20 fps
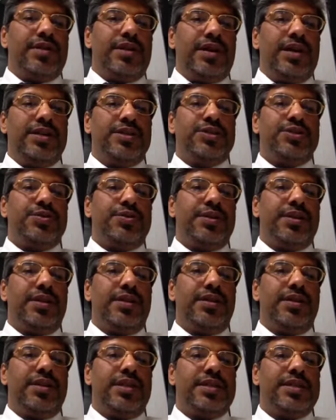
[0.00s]
ensure that
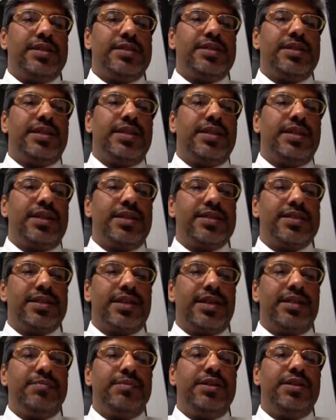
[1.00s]
the necessary things
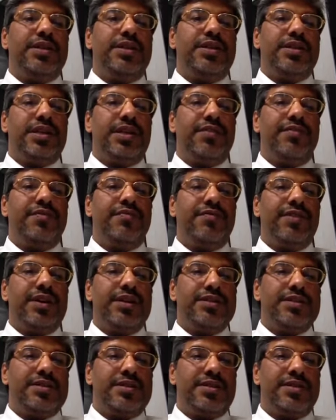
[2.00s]
can be retrieved
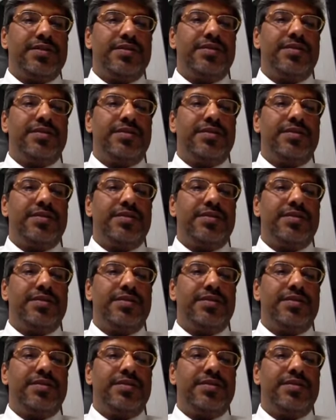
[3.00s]
faster.